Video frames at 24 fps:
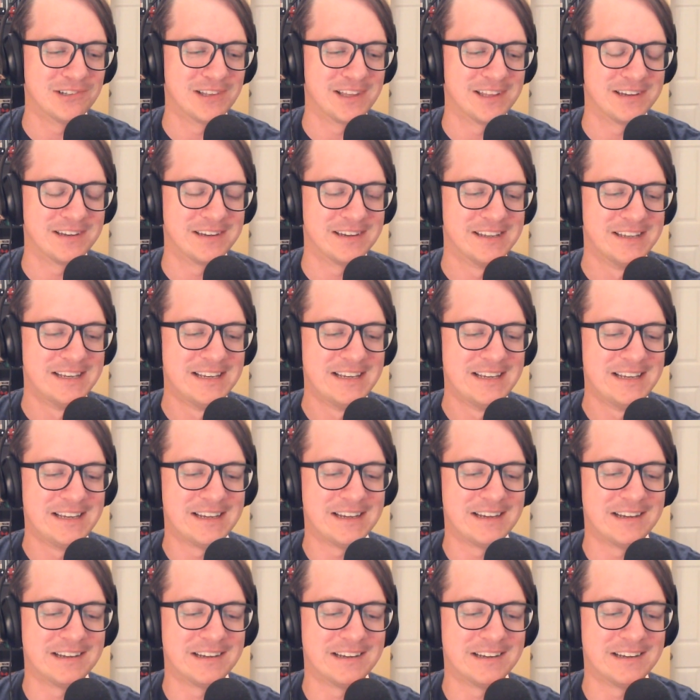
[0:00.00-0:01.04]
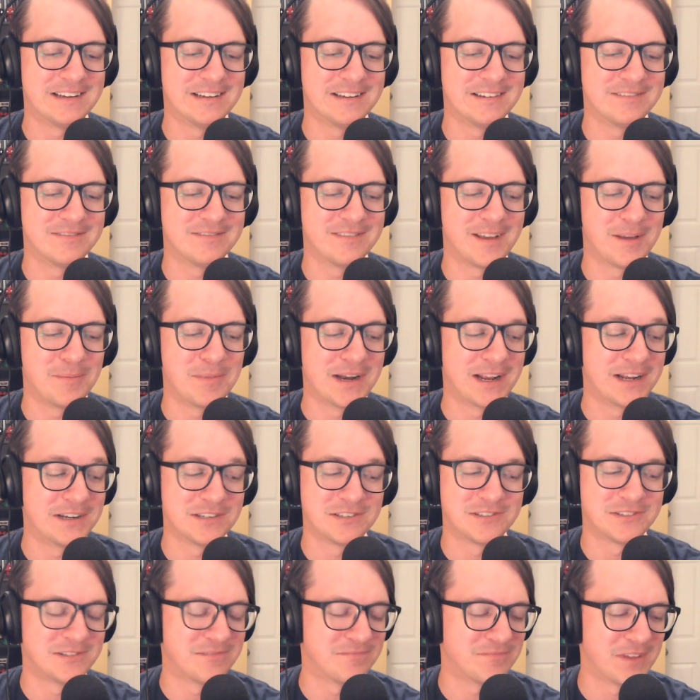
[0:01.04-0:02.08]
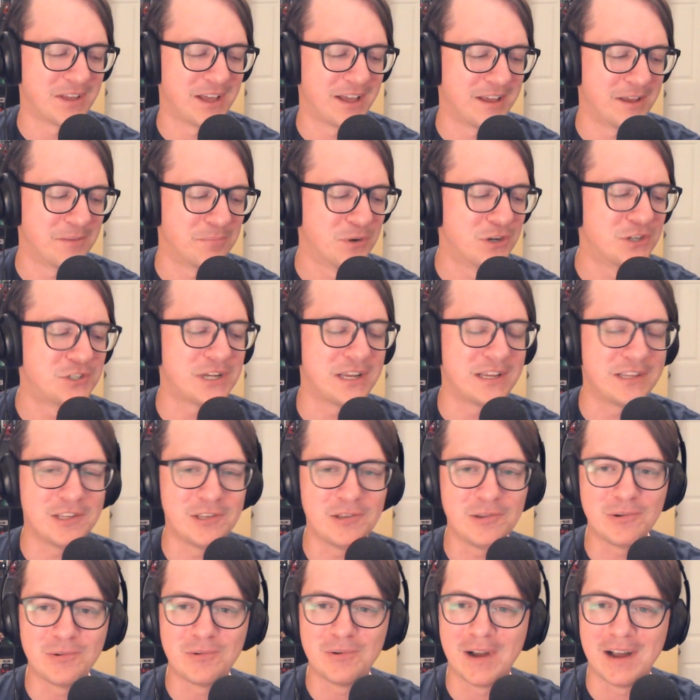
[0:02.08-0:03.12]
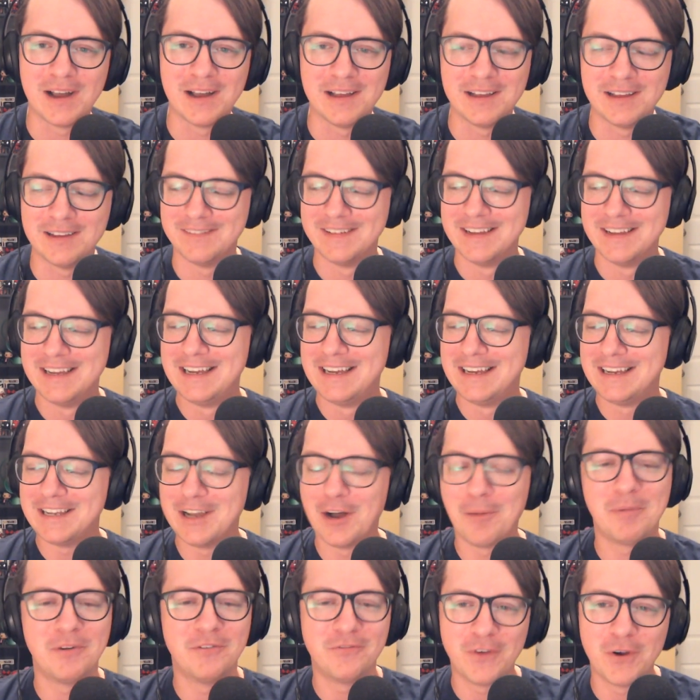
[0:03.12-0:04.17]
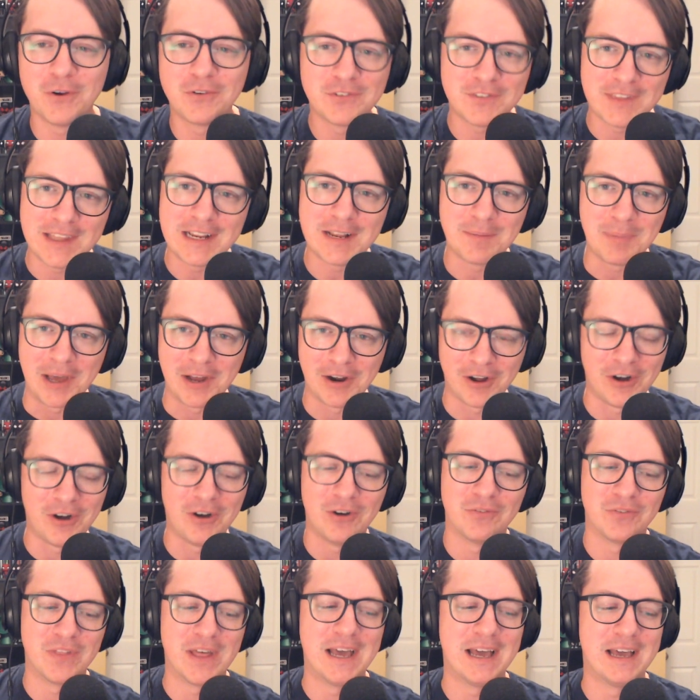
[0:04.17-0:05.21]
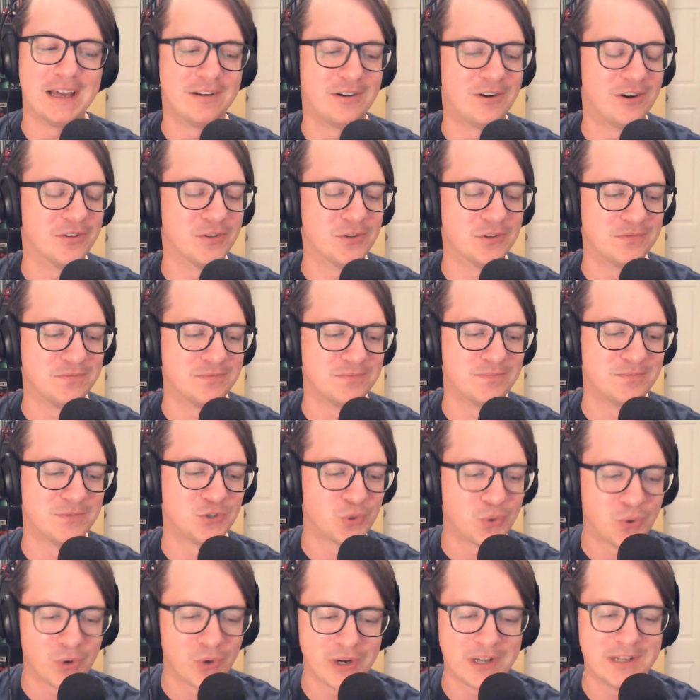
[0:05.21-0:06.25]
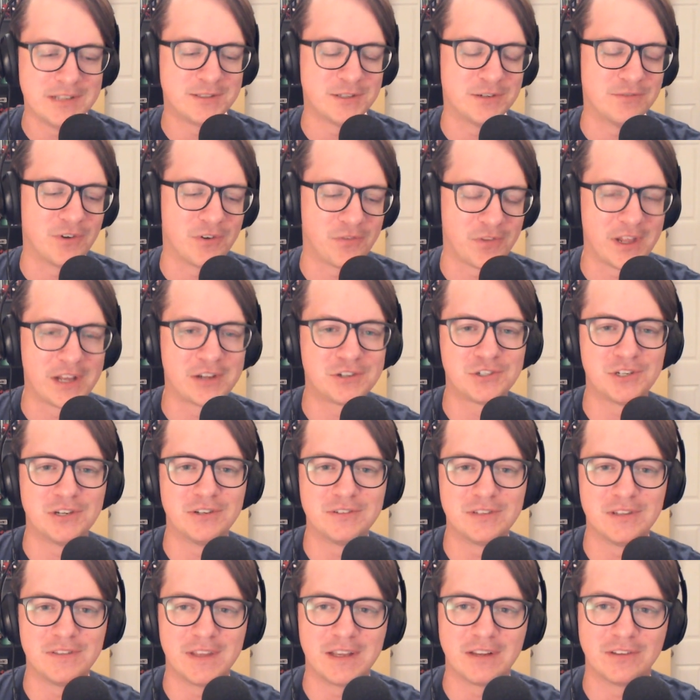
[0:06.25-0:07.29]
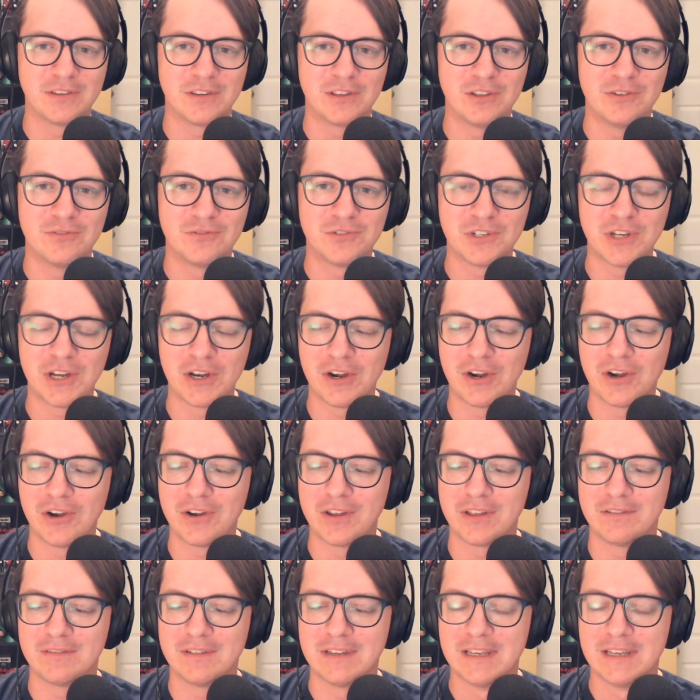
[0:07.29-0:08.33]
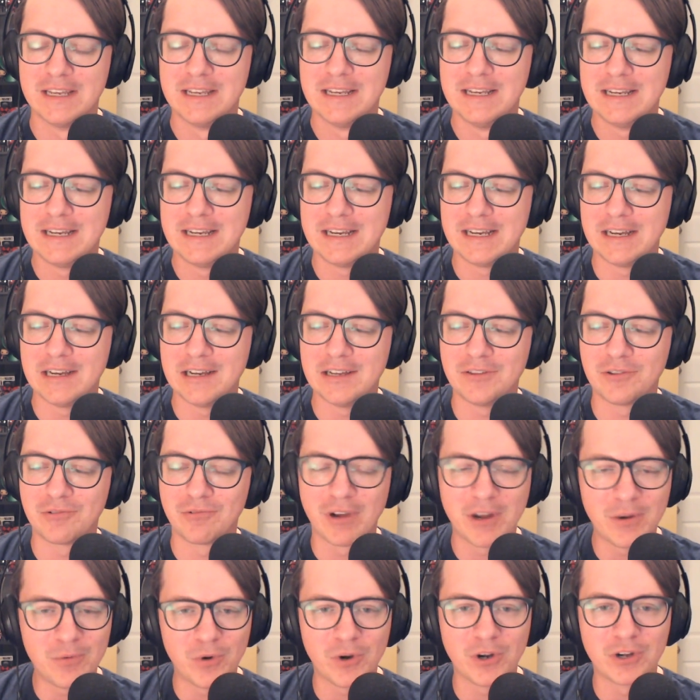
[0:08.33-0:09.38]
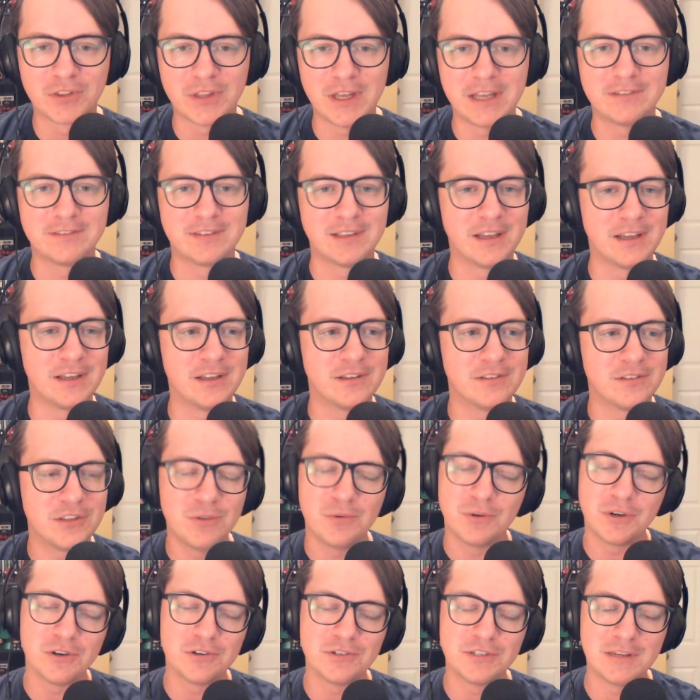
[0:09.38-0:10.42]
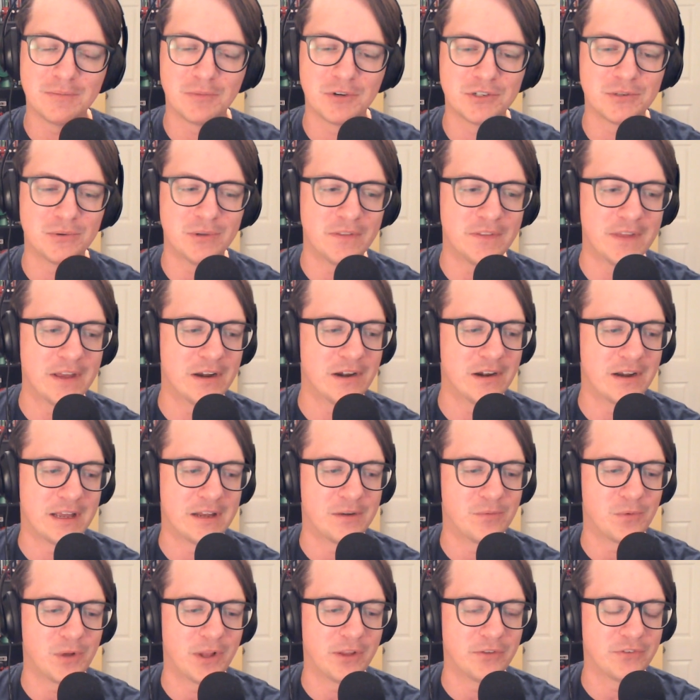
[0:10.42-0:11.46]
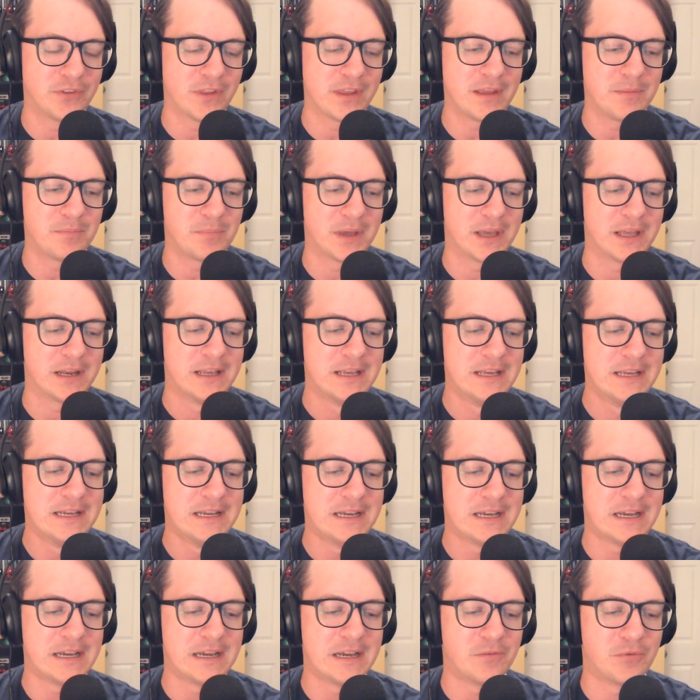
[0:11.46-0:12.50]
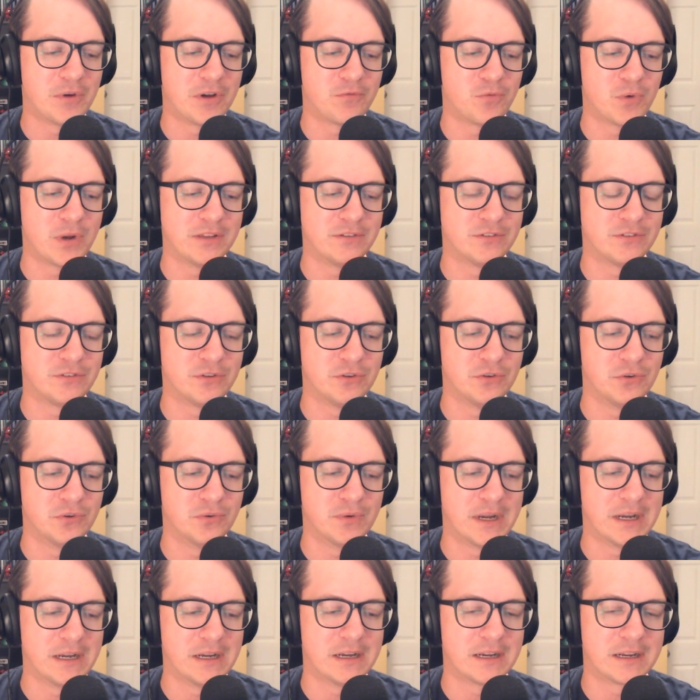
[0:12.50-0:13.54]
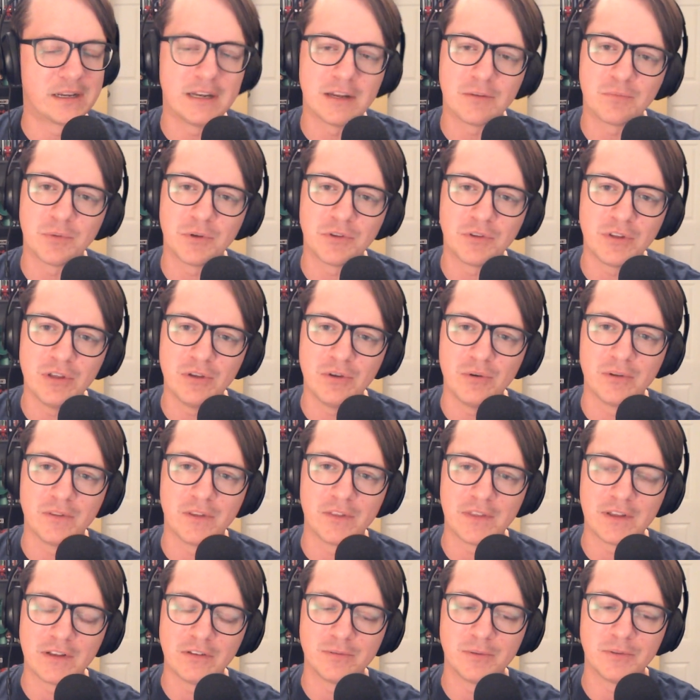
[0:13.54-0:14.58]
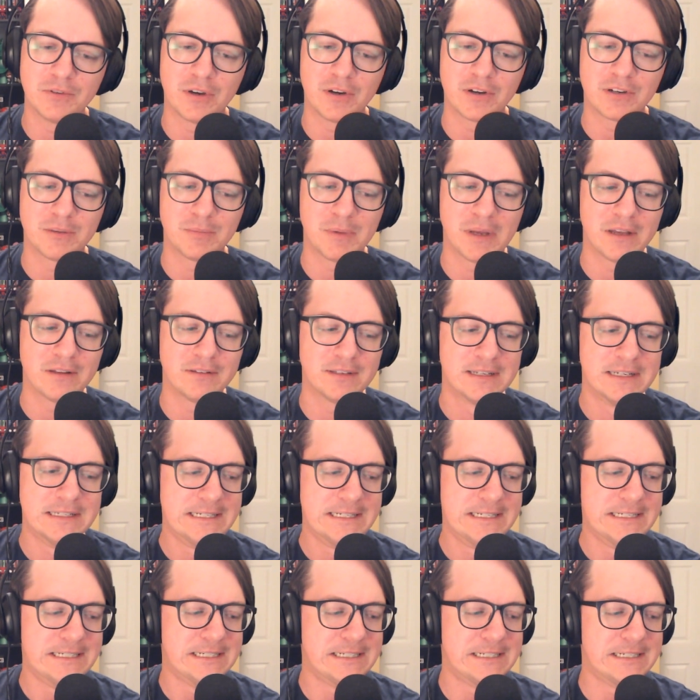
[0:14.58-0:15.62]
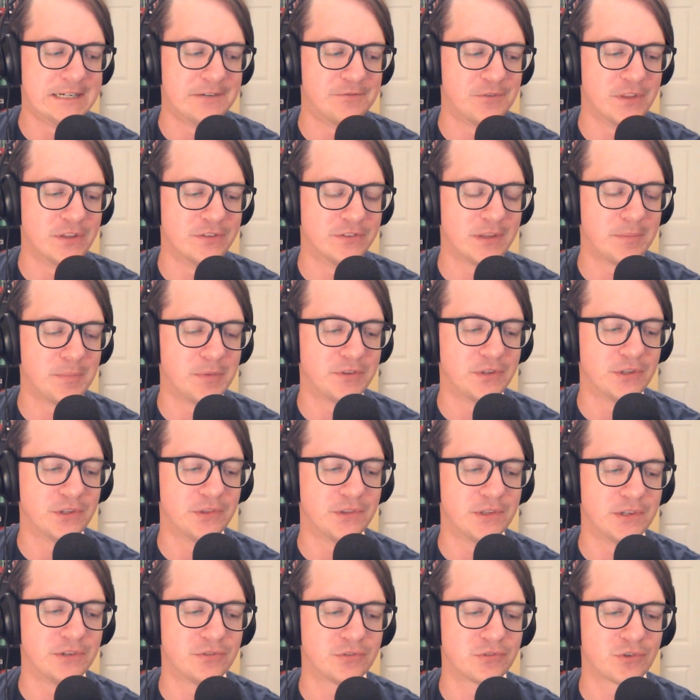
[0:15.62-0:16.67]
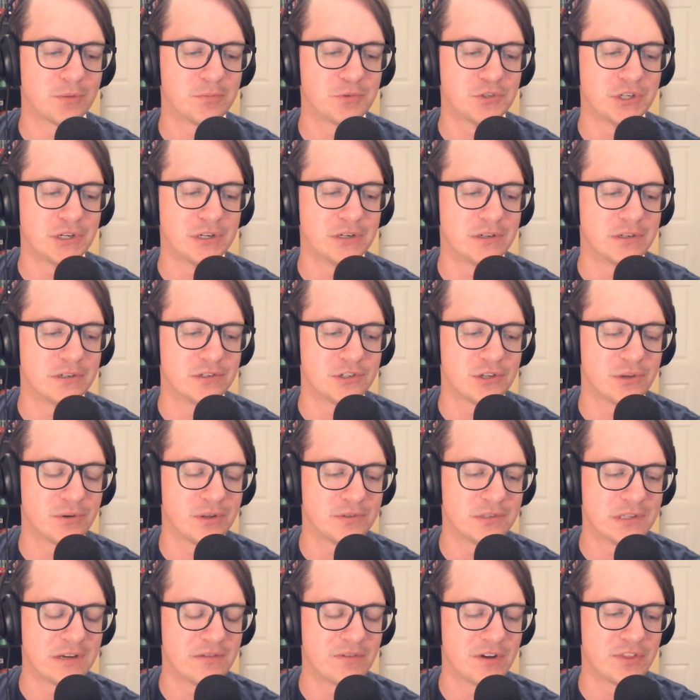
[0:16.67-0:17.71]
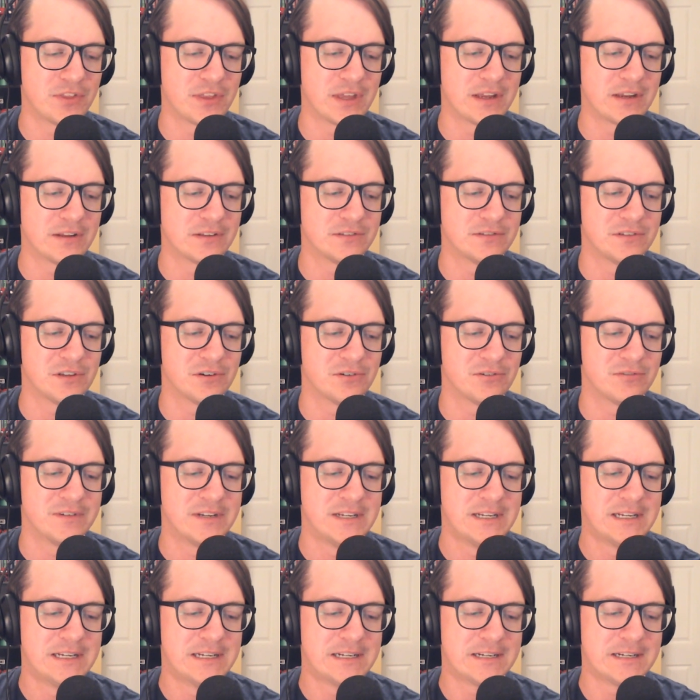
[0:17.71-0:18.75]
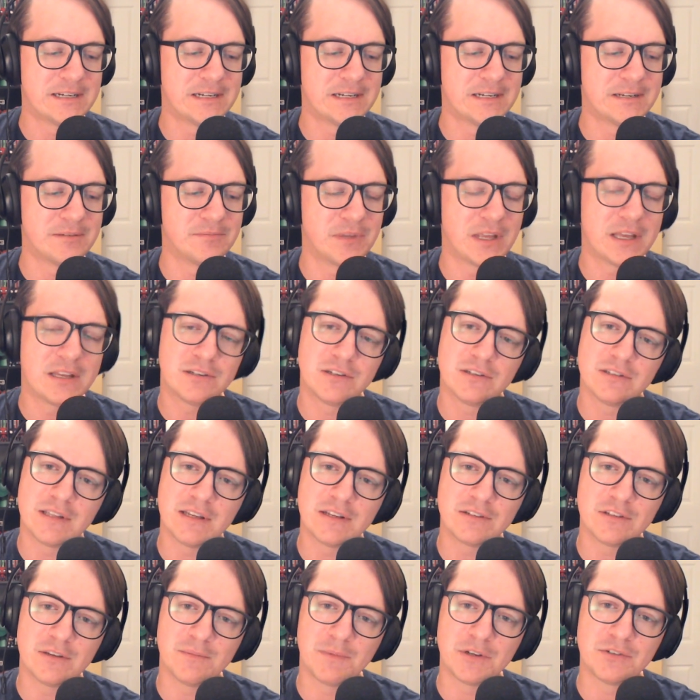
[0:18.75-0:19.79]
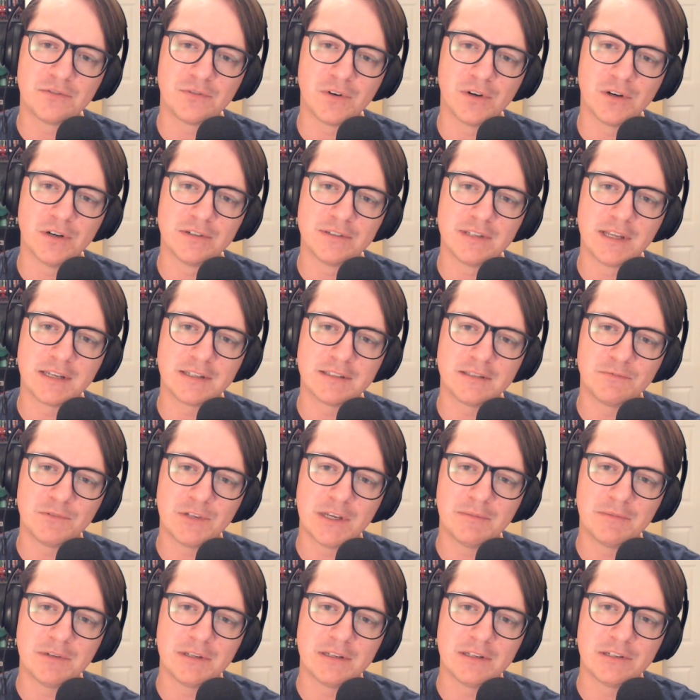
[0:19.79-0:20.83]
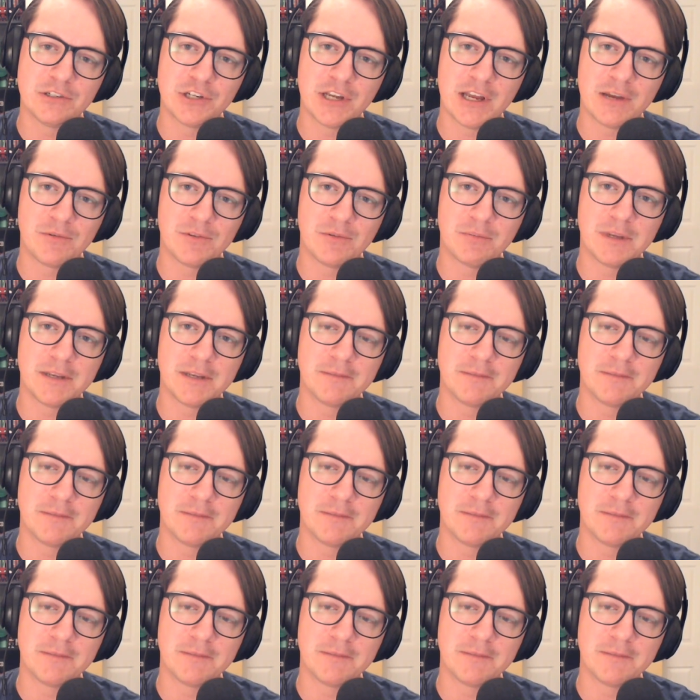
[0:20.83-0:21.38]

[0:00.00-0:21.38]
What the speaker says: And I mean, I appreciate you helping folks think about all of that, all the stories and reflections and things that you've shared, and the great work that you and your team are doing there at Wellesley. But we'll have ways to connect with you and the things we talked about for this episode in the description and show notes and everything. So yeah, just thanks so much for taking some time to chat with me.